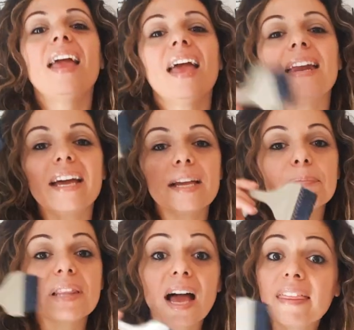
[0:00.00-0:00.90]
and I
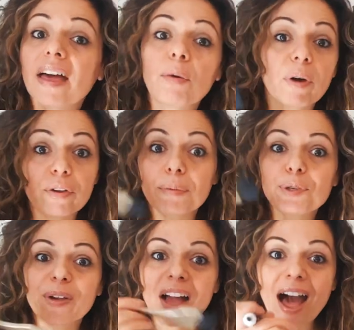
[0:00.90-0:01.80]
apply that whether I'm
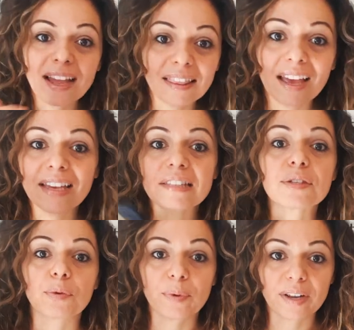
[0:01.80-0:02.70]
doing highlights
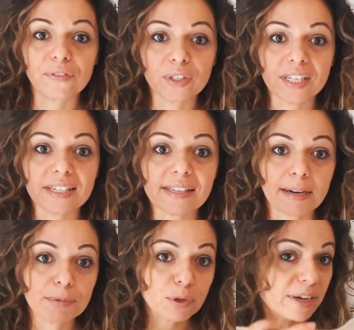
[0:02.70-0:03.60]
or whatever it is that
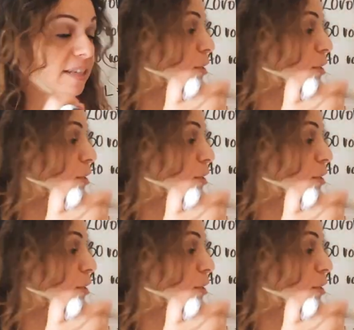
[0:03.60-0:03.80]
I'm doing.